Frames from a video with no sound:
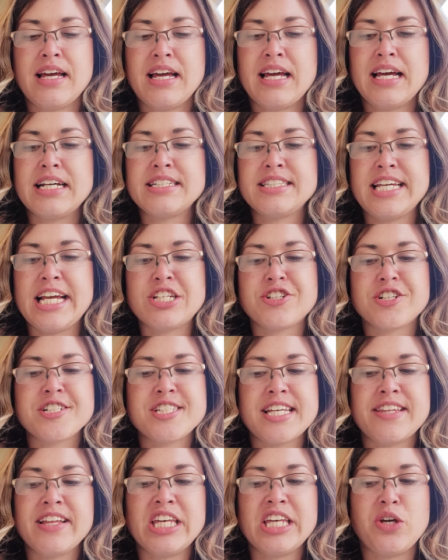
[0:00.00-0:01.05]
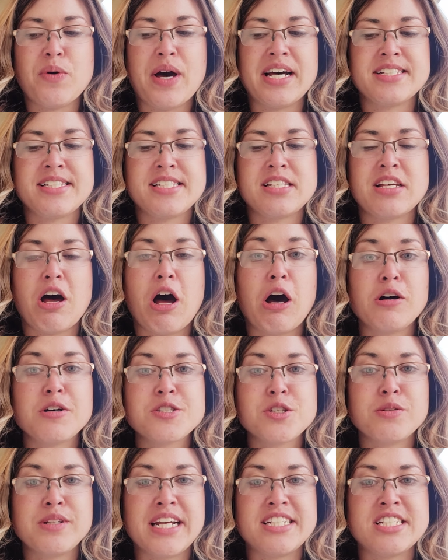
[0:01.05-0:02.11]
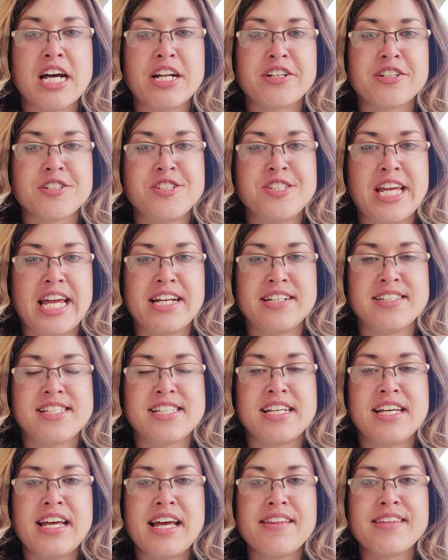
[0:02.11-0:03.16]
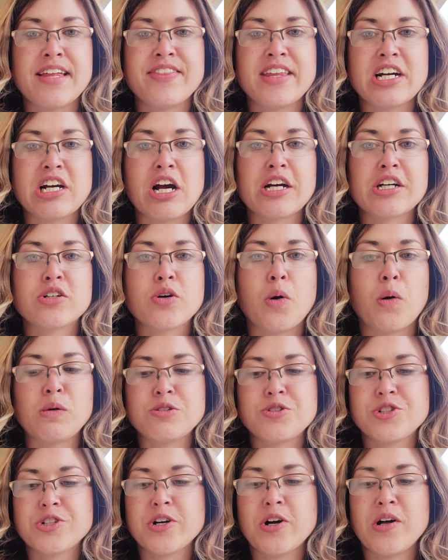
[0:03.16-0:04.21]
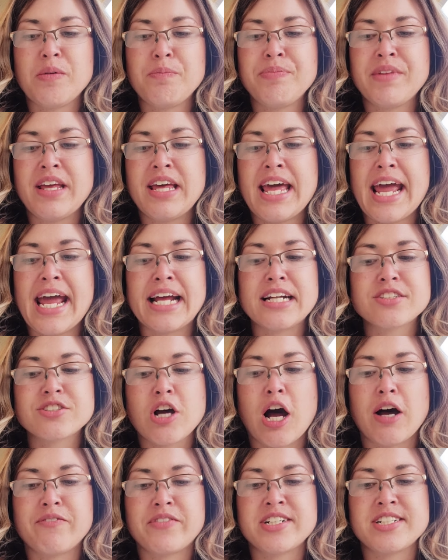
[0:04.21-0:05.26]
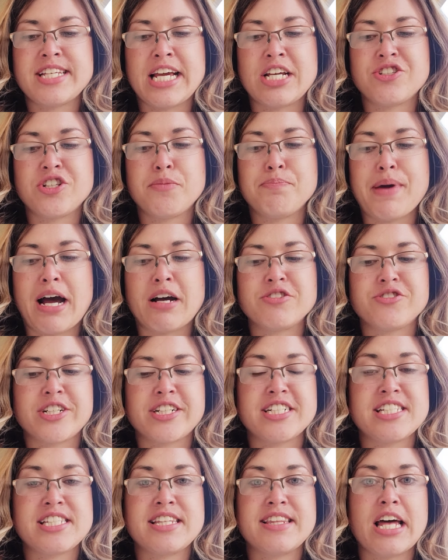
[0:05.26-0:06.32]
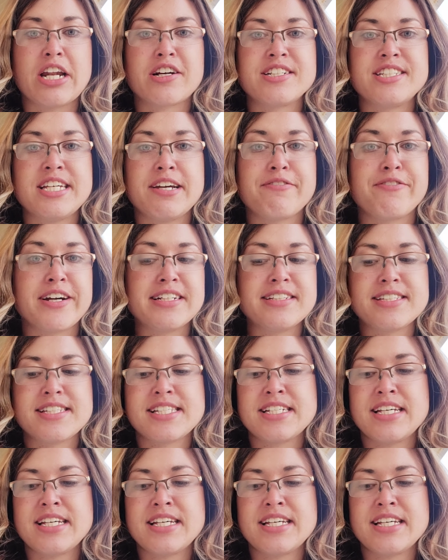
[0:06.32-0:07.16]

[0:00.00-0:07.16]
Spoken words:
Teachers in the U.S. also need to understand that there are cultural and conversation boundaries that are different